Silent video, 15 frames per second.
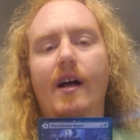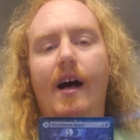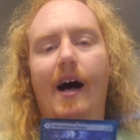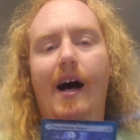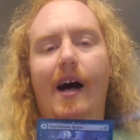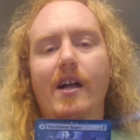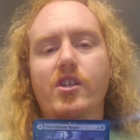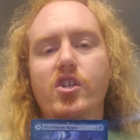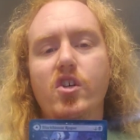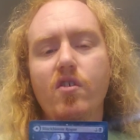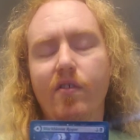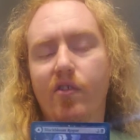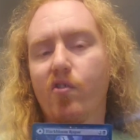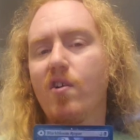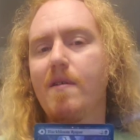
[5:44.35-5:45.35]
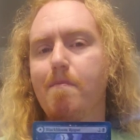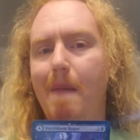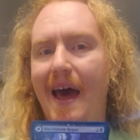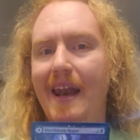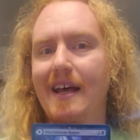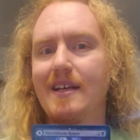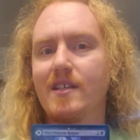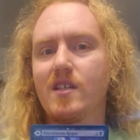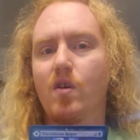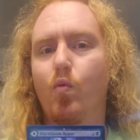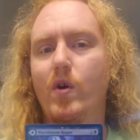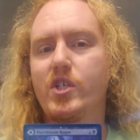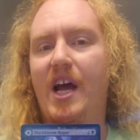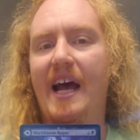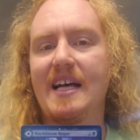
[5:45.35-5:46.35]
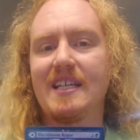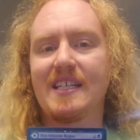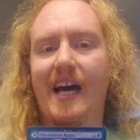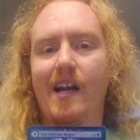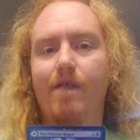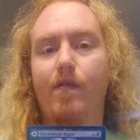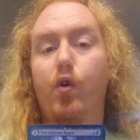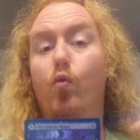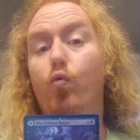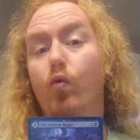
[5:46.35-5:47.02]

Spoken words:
a 2/3 menace, which has kind of